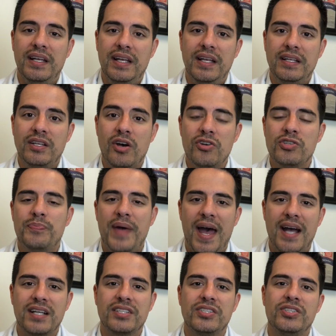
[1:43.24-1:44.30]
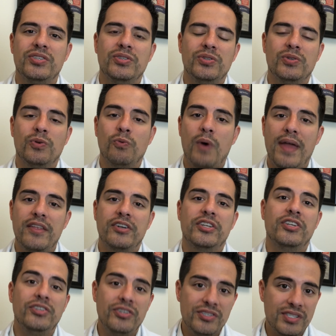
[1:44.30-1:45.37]
it goes back to whether you're
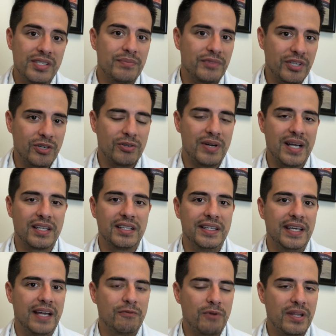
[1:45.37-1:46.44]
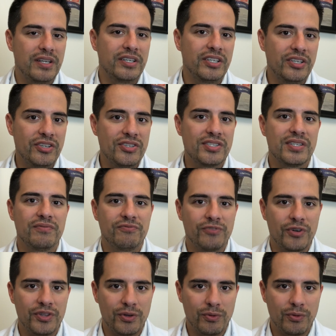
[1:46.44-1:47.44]
using them correctly and whether you're using them for the